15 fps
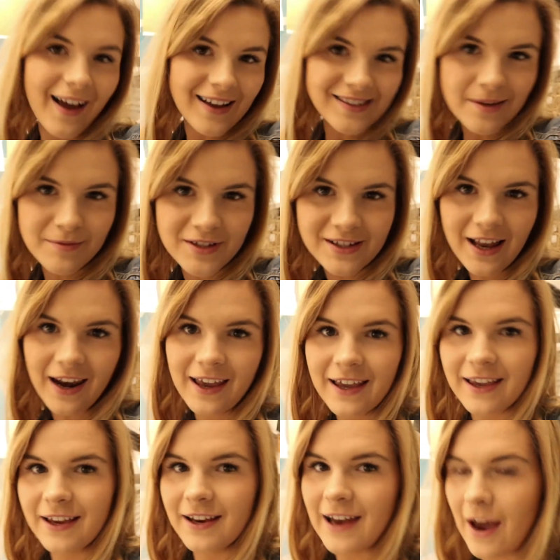guys, I'm just at
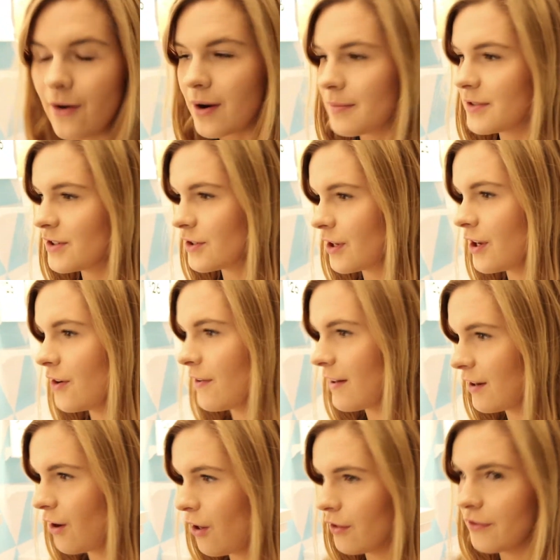Ikea now and I'm just looking around
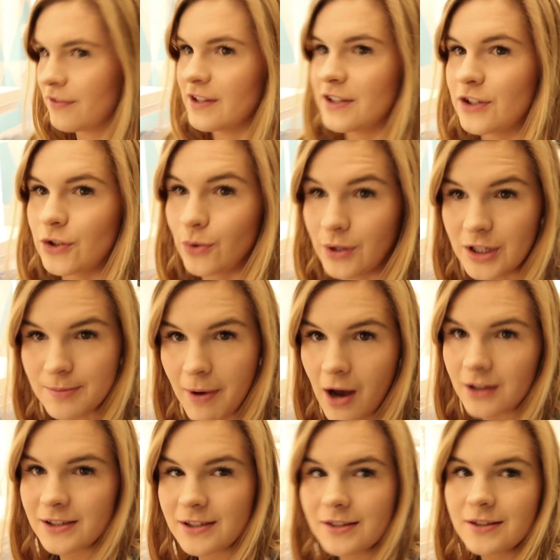at all of these storage
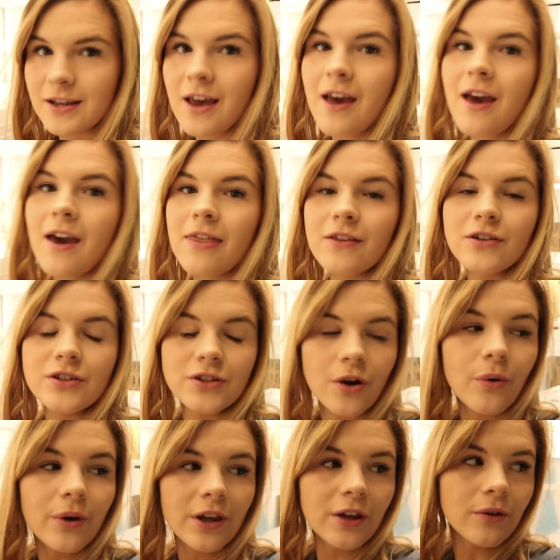boxes. They're
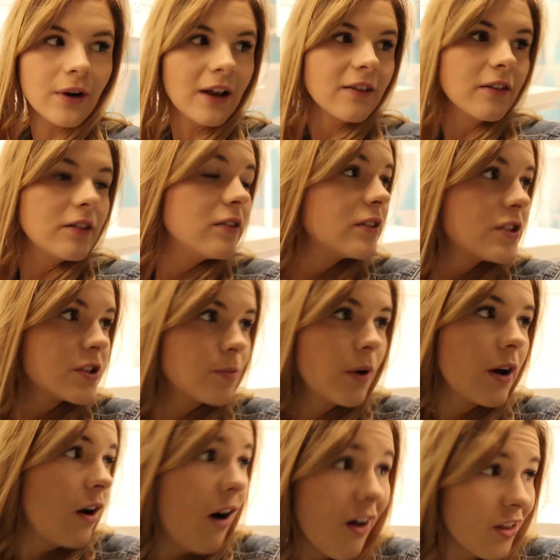so cute, I literally just
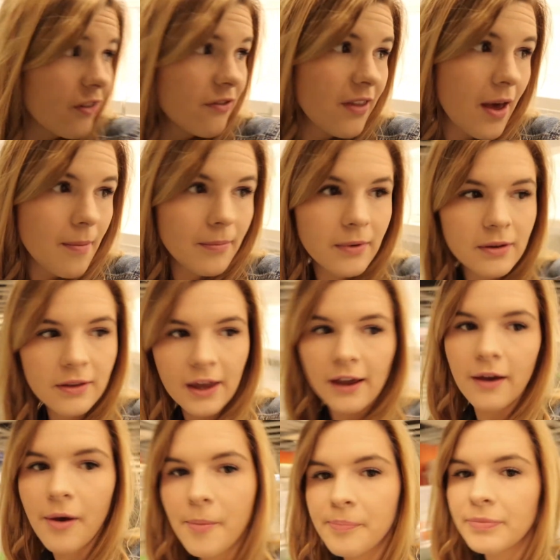want all of them.
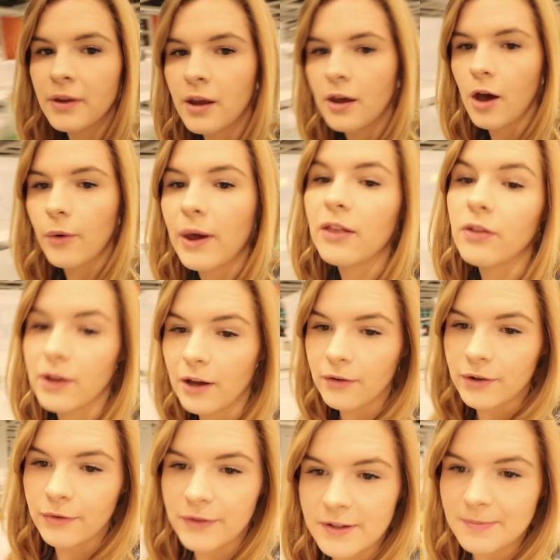Like, okay, look how
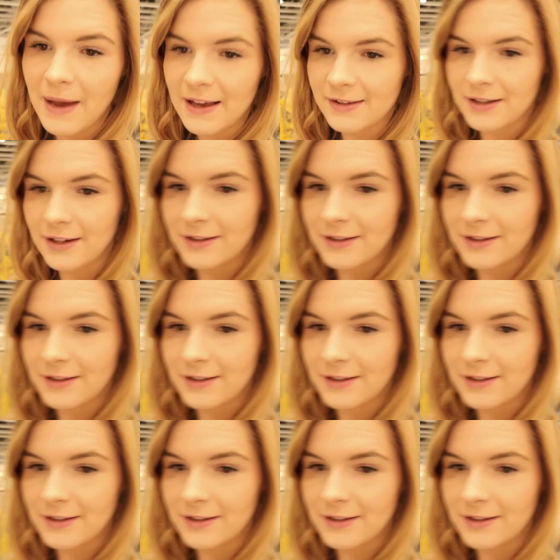cute this basket